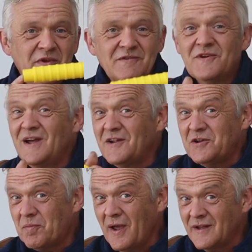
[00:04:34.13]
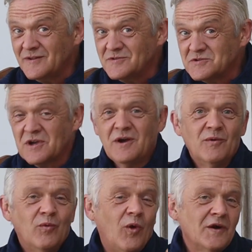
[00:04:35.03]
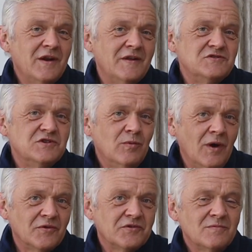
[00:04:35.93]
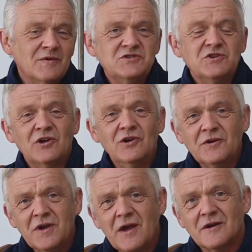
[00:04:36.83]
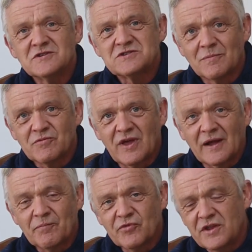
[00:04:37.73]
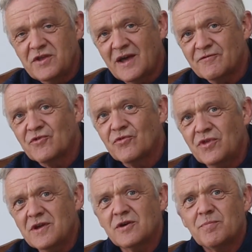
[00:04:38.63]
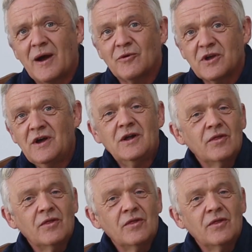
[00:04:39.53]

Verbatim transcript: It really depends what it is you want. And once you're looking at something, then you have to think about